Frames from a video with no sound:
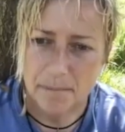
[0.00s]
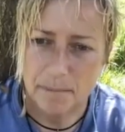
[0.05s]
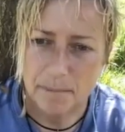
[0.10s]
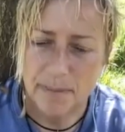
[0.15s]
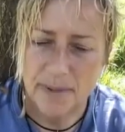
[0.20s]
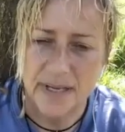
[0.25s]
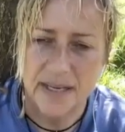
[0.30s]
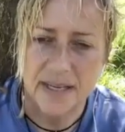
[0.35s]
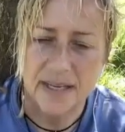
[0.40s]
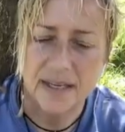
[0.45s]

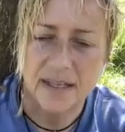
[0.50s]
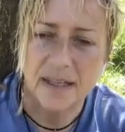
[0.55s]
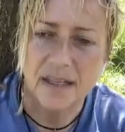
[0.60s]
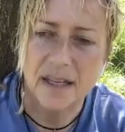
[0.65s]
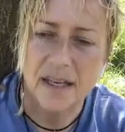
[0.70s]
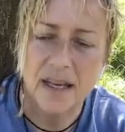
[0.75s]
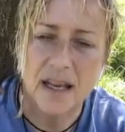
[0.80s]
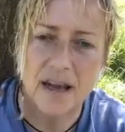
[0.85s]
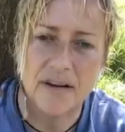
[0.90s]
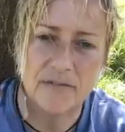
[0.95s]
being the
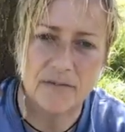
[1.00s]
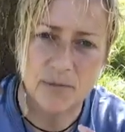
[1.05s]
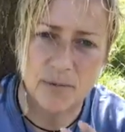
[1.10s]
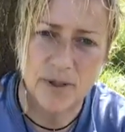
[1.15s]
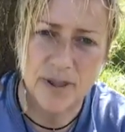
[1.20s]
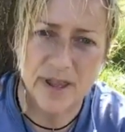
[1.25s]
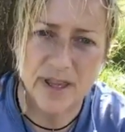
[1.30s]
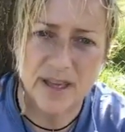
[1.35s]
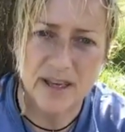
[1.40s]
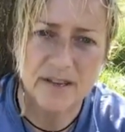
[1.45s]
love
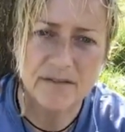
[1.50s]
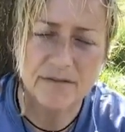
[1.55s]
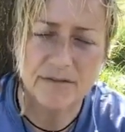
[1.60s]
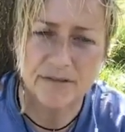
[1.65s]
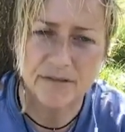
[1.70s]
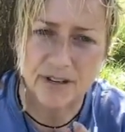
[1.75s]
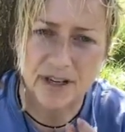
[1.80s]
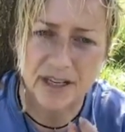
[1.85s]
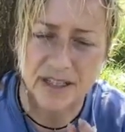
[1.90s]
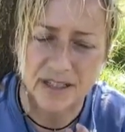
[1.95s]
within
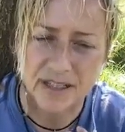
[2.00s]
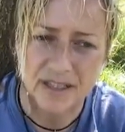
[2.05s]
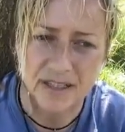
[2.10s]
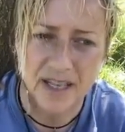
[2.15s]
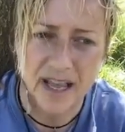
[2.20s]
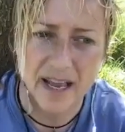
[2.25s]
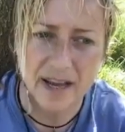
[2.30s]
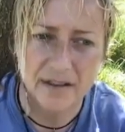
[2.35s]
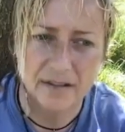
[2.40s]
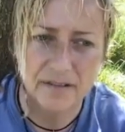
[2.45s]
for
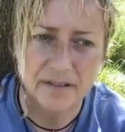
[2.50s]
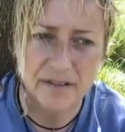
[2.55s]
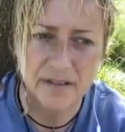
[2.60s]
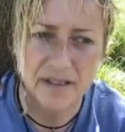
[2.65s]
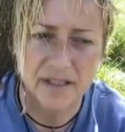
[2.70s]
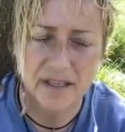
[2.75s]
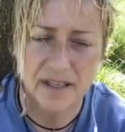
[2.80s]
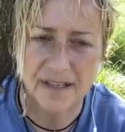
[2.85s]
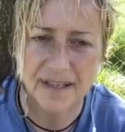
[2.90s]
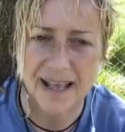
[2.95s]

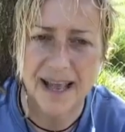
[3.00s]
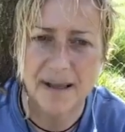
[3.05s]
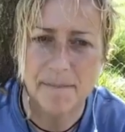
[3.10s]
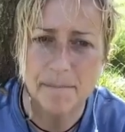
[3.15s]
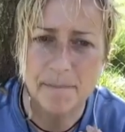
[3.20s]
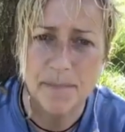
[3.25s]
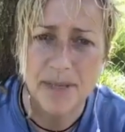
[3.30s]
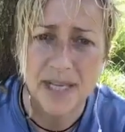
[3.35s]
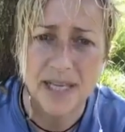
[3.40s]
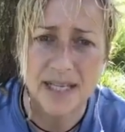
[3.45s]
ourselves that
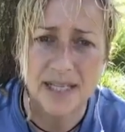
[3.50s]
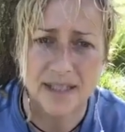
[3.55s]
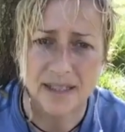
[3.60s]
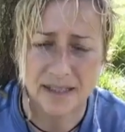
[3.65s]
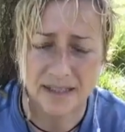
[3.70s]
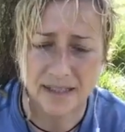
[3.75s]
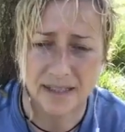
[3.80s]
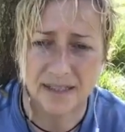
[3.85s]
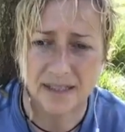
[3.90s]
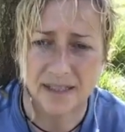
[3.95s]

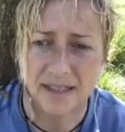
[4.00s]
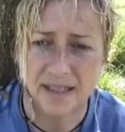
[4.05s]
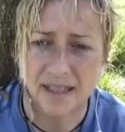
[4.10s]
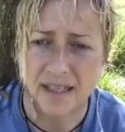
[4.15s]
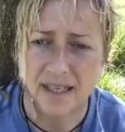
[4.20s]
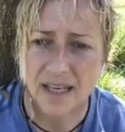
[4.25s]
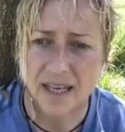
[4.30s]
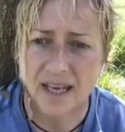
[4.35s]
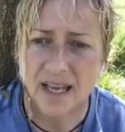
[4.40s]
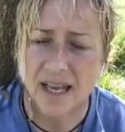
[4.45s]
means
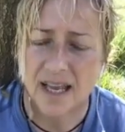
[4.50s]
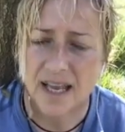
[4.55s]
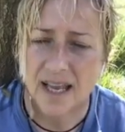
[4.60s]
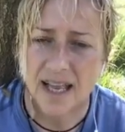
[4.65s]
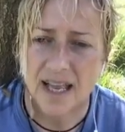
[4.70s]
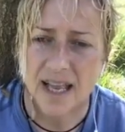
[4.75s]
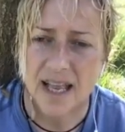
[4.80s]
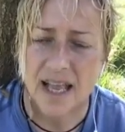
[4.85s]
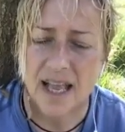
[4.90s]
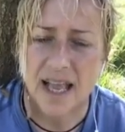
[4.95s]

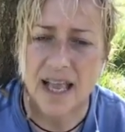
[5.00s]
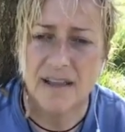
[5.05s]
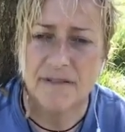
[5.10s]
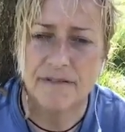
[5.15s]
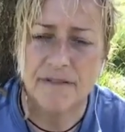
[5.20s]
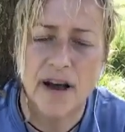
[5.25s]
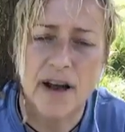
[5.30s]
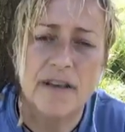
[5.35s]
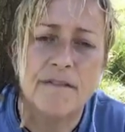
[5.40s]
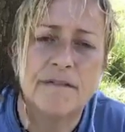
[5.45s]

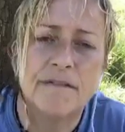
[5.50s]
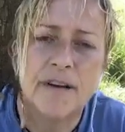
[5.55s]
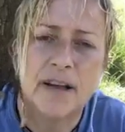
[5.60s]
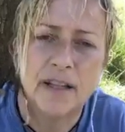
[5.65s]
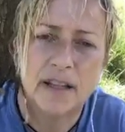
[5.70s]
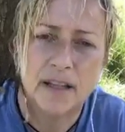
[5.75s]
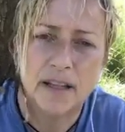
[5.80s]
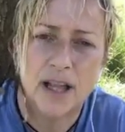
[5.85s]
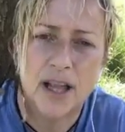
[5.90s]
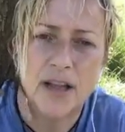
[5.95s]
if I
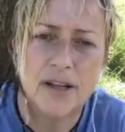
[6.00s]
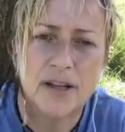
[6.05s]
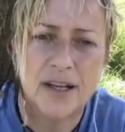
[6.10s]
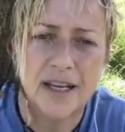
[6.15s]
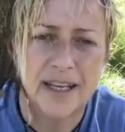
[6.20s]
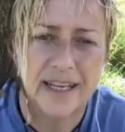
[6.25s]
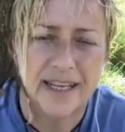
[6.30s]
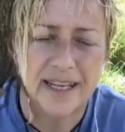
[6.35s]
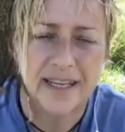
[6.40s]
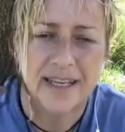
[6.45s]
felt
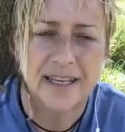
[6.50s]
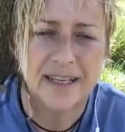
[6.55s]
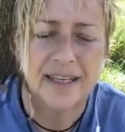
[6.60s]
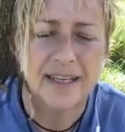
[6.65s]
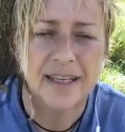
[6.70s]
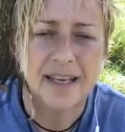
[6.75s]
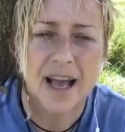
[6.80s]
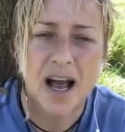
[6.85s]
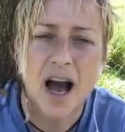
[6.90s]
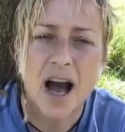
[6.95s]
lonely,
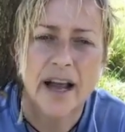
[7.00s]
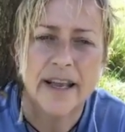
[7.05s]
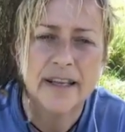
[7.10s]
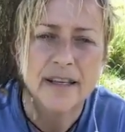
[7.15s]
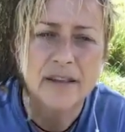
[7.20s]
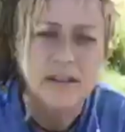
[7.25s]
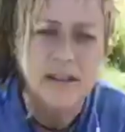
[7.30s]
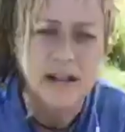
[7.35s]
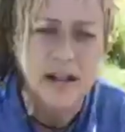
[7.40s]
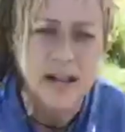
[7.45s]
I
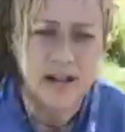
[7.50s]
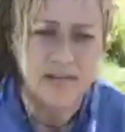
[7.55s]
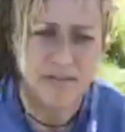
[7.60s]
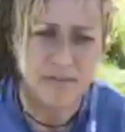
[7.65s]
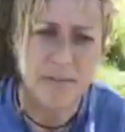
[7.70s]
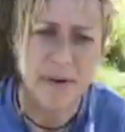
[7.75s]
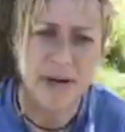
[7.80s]
could love